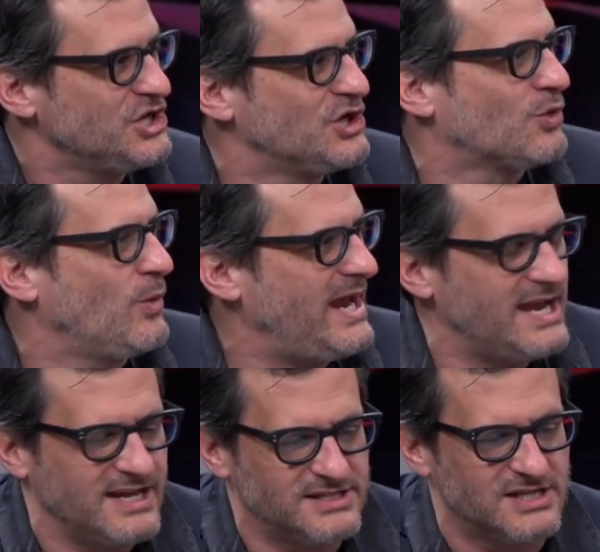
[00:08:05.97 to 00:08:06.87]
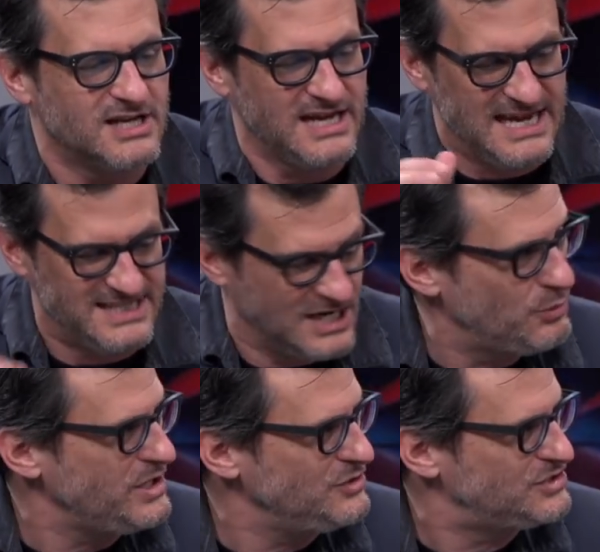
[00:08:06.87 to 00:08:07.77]
Your win is he did
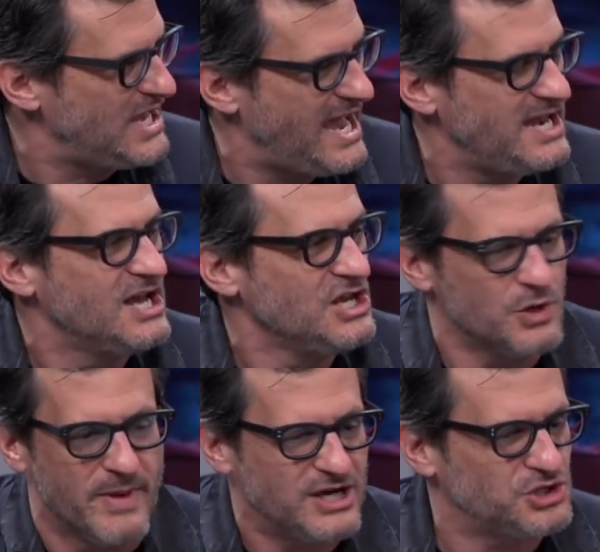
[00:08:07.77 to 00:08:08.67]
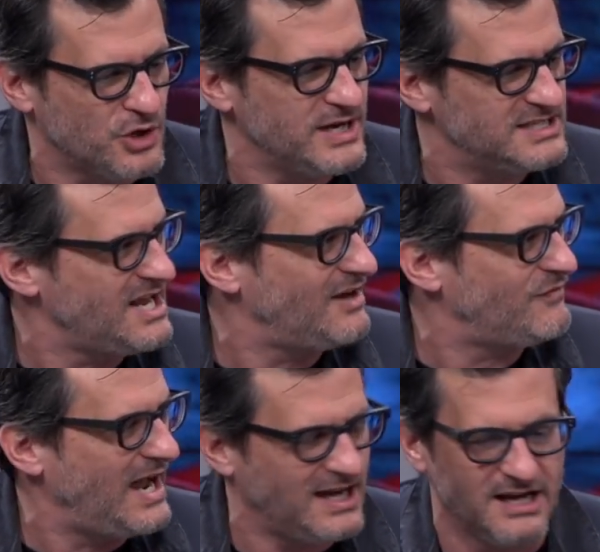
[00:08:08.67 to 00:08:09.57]
what you said. You make sure he's not
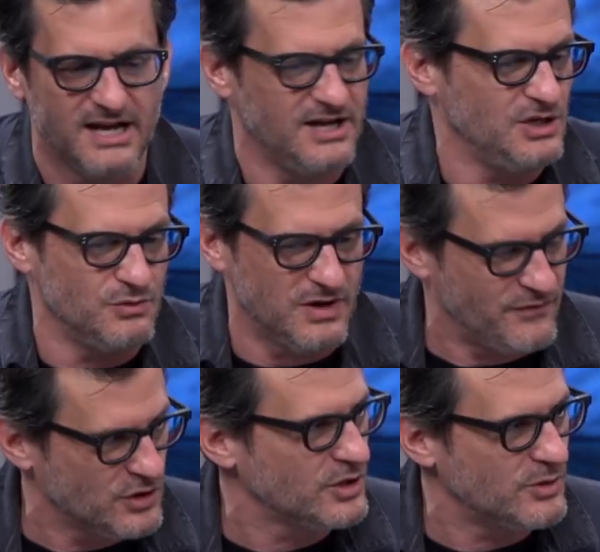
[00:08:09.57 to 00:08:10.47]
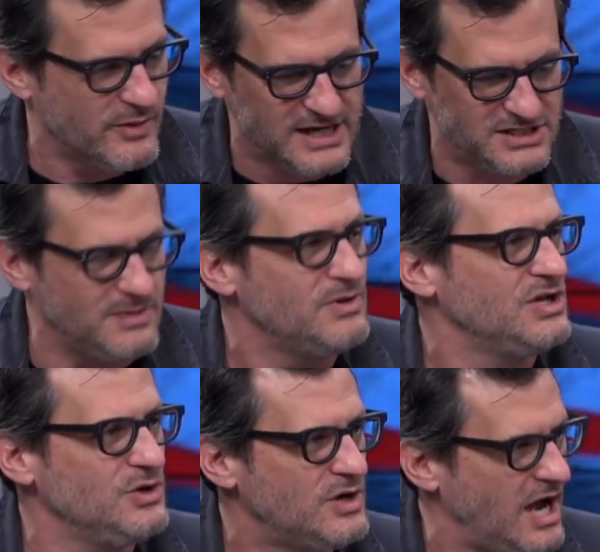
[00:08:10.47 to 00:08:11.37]
violent. You, if you're going to arrest him,
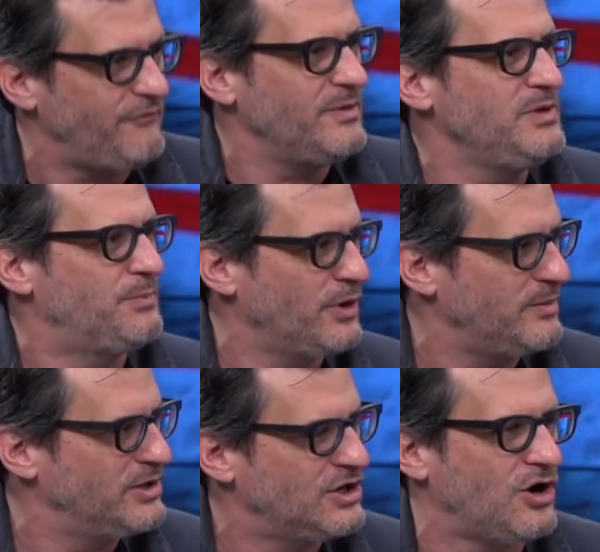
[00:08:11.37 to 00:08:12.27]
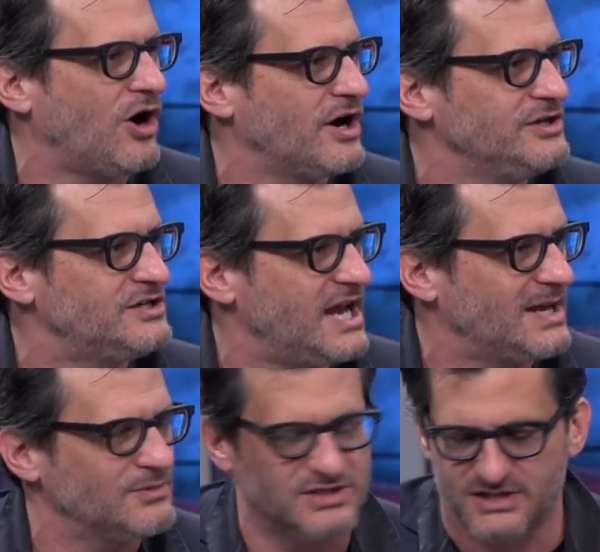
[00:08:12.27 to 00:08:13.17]
you cuff him, you put him in the car, and you take
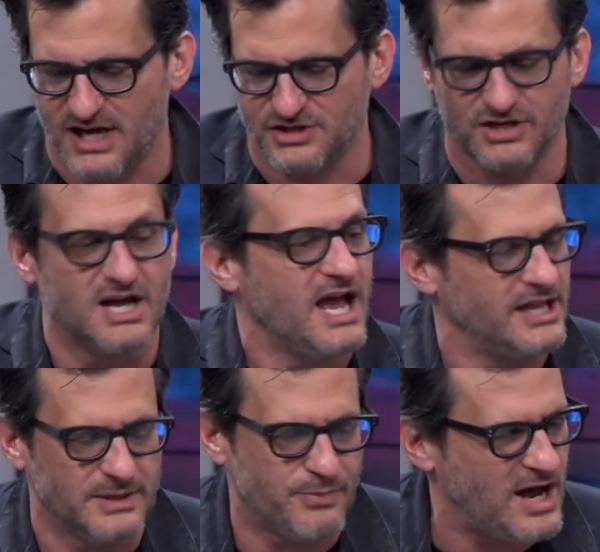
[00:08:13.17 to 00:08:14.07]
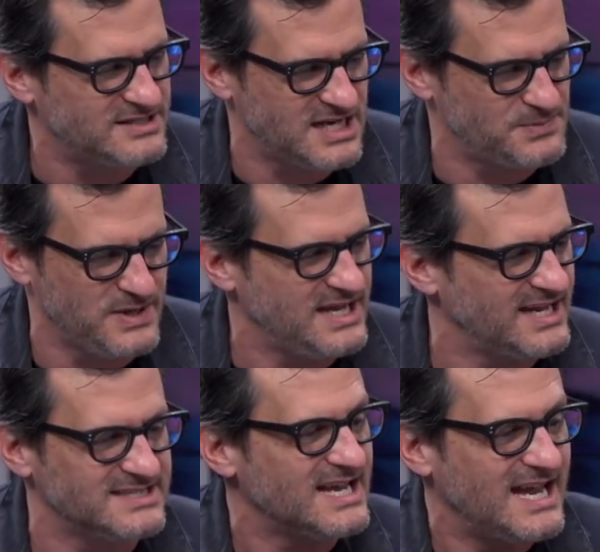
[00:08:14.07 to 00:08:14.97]
him to the station, and the process
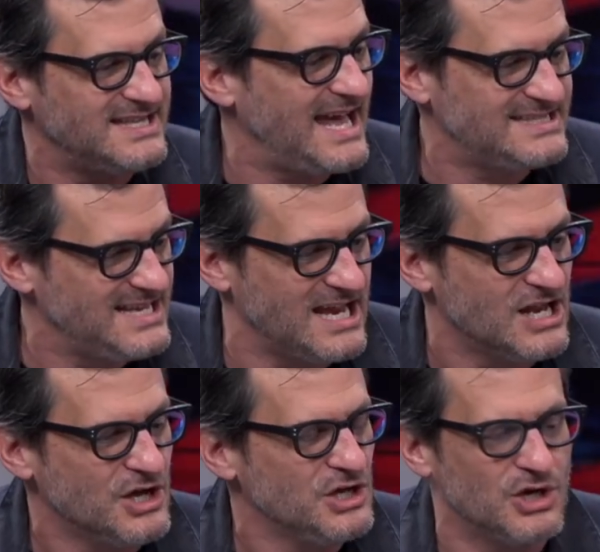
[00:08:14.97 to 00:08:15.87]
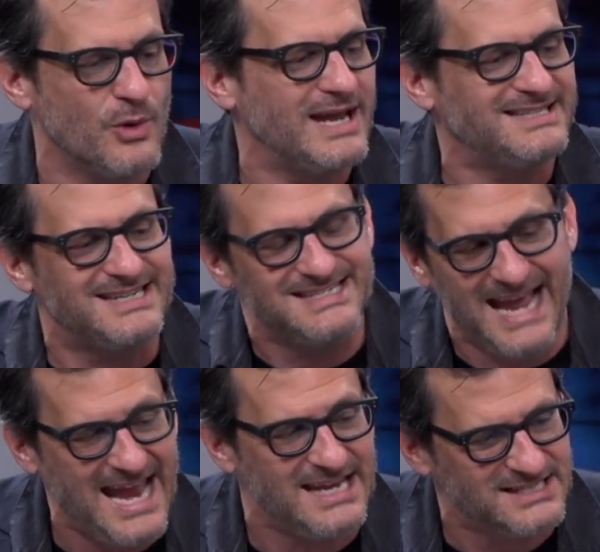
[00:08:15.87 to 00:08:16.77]
begins. And that's it. You don't get to
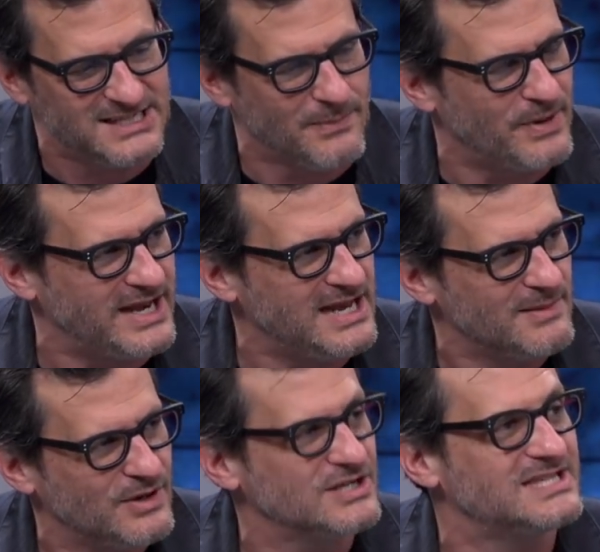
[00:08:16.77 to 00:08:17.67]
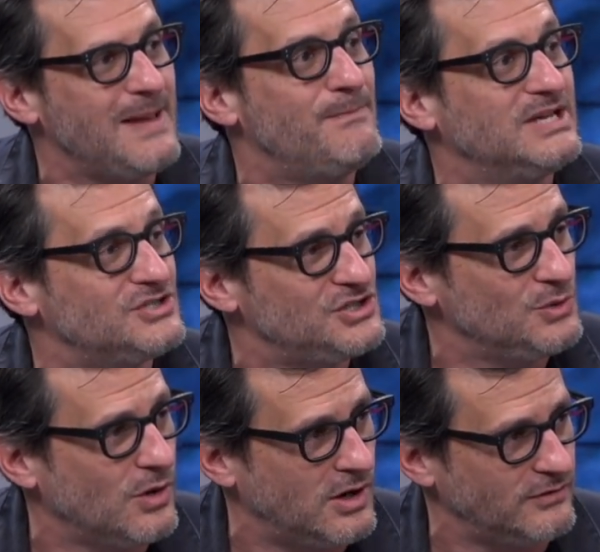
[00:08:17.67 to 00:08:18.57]
tase somebody because they pissed you off.